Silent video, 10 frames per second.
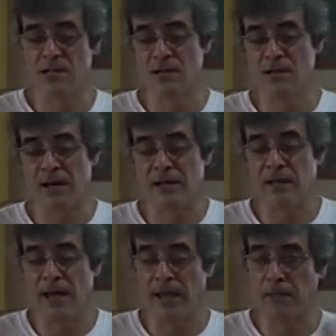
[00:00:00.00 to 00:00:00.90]
he kind
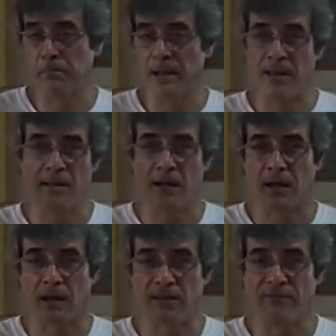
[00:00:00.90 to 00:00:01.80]
of like, he planted like
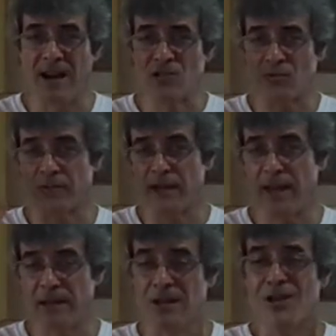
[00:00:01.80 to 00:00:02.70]
a device on her
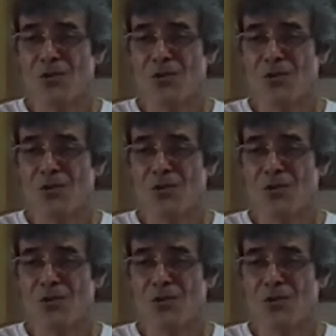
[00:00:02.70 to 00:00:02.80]
head.